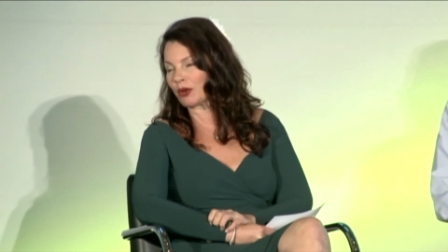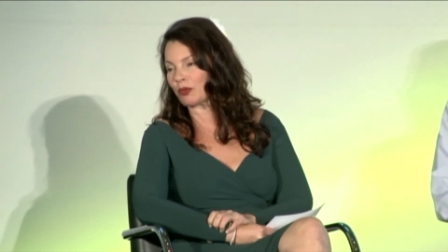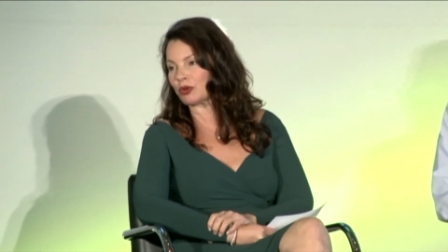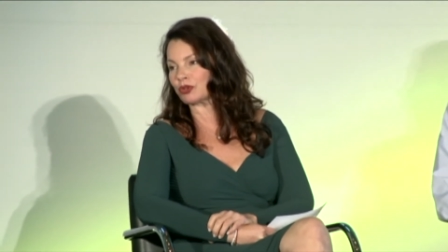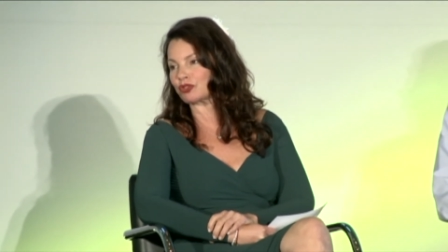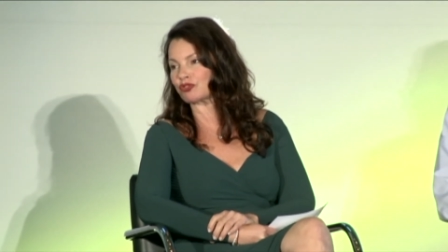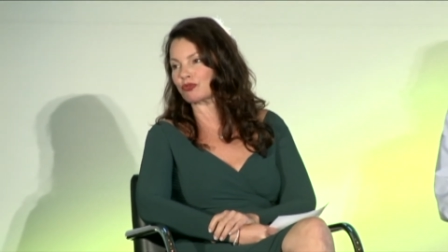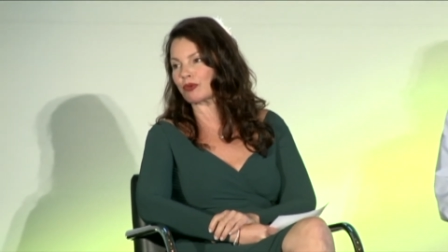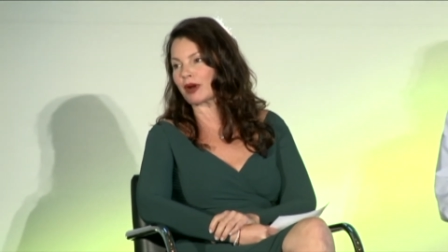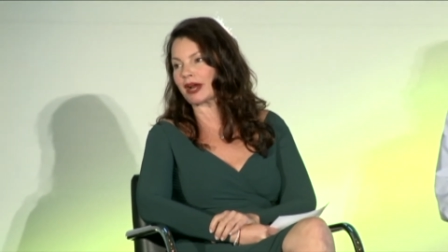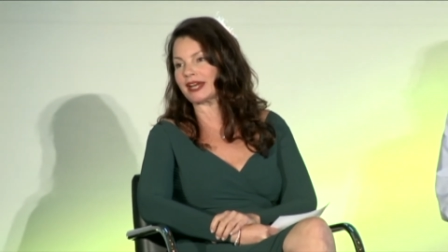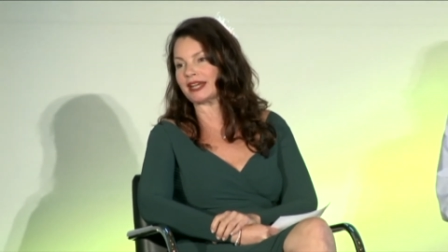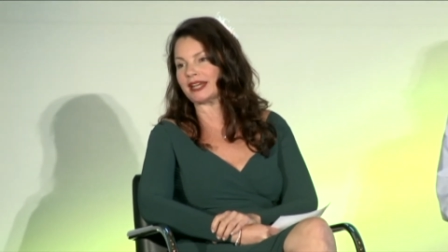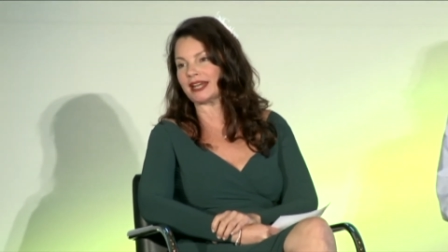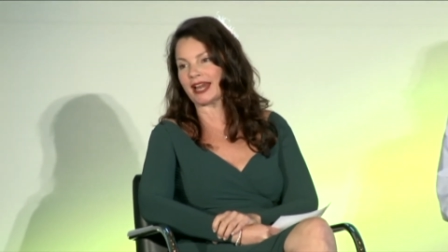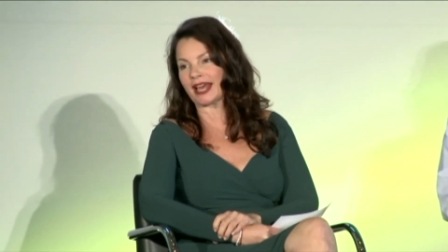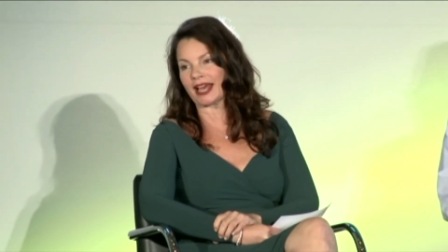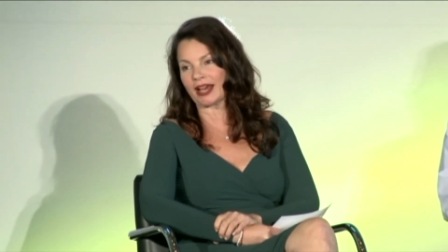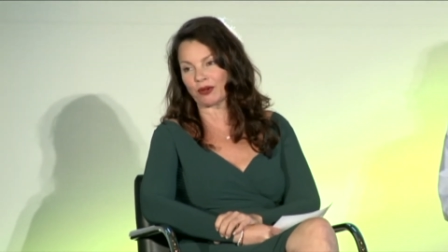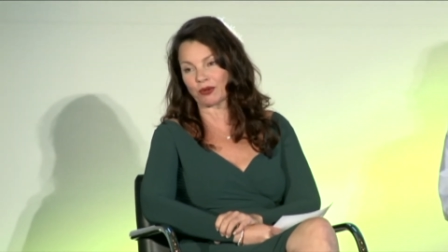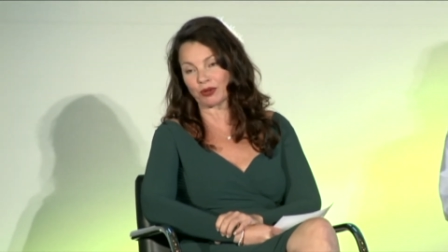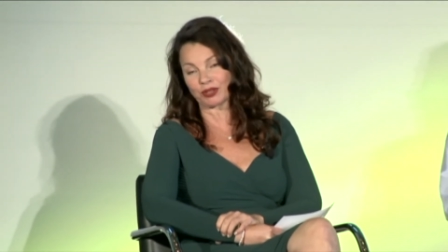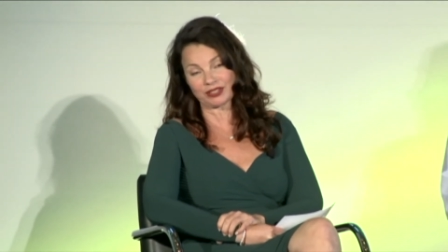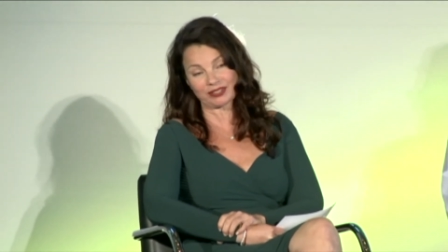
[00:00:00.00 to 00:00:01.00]
which right
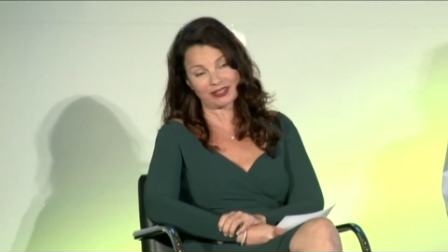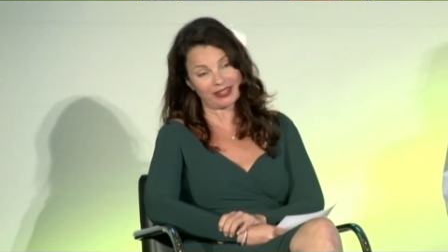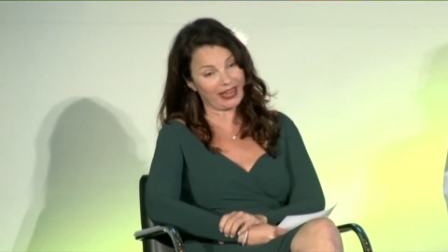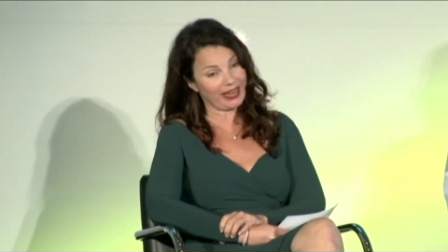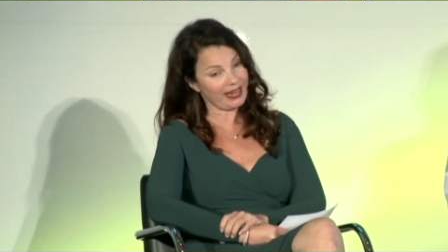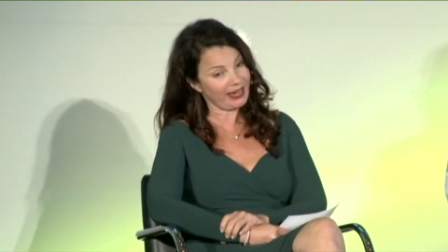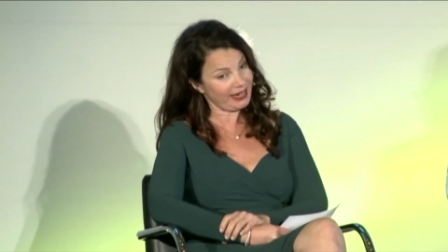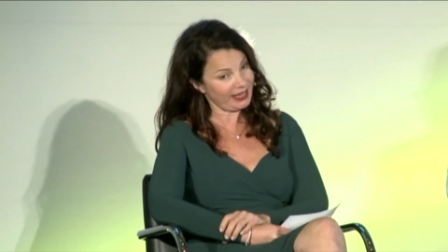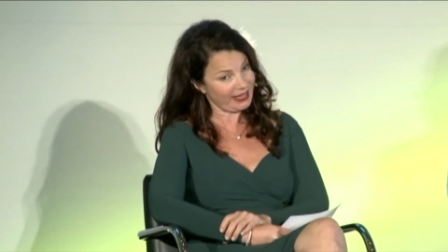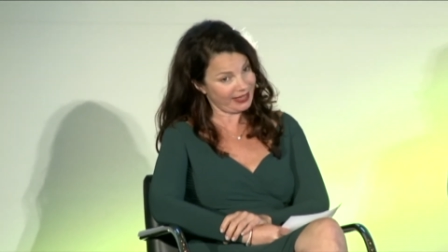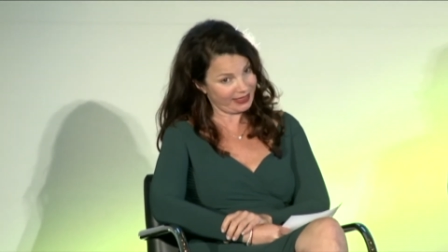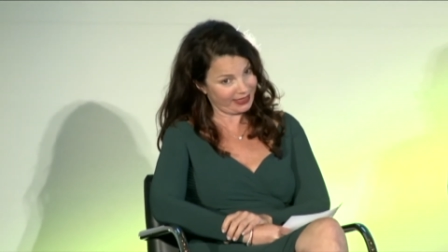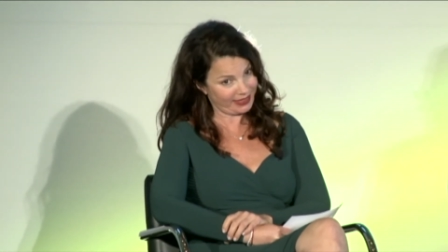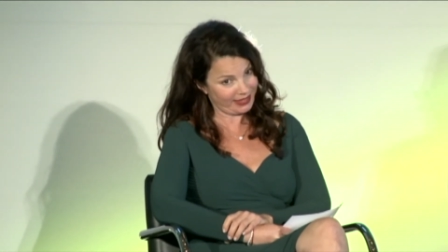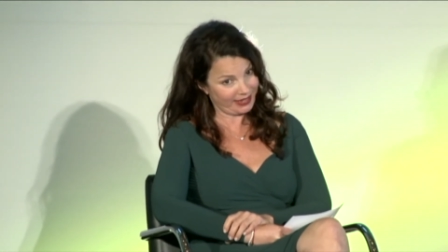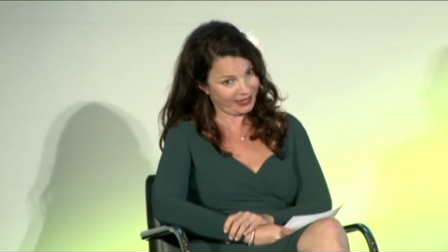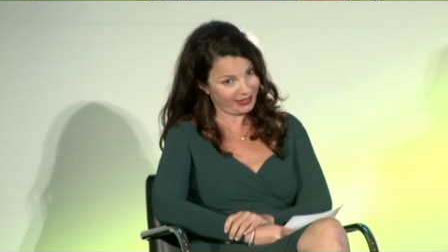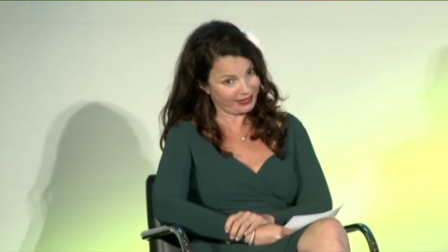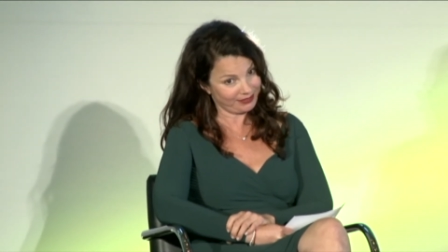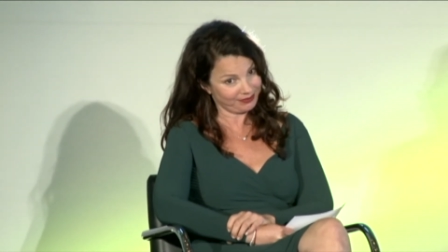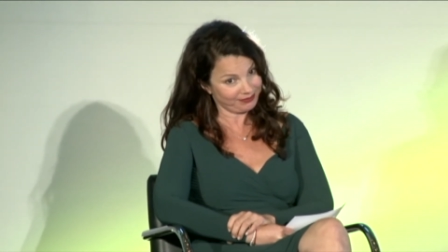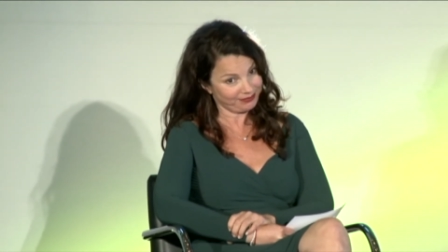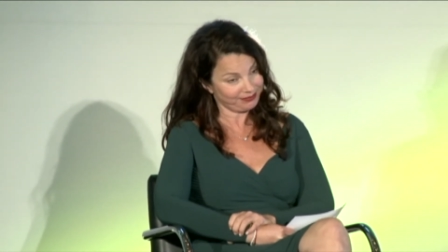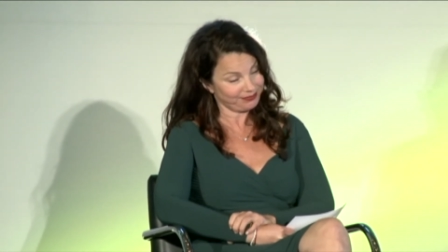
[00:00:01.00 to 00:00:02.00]
now is anything.